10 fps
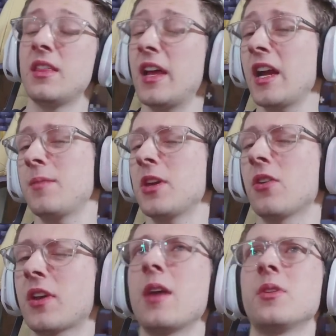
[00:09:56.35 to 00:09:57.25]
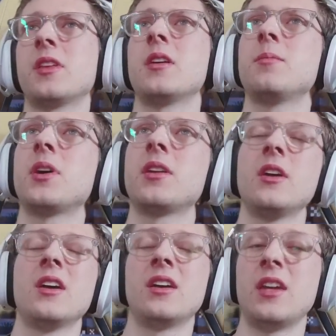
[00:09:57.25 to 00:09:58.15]
Then I'd be okay with it. But
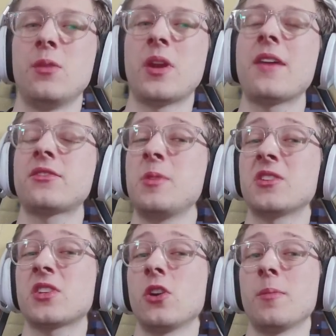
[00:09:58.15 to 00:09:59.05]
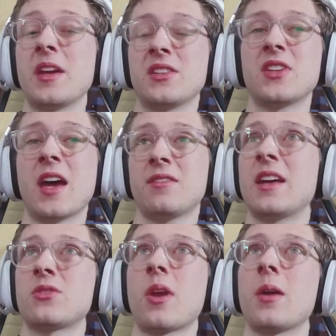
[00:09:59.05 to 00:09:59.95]
it would have to be a skill-based set.
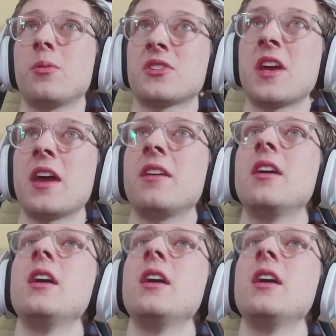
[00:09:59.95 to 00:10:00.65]
That's what I will say.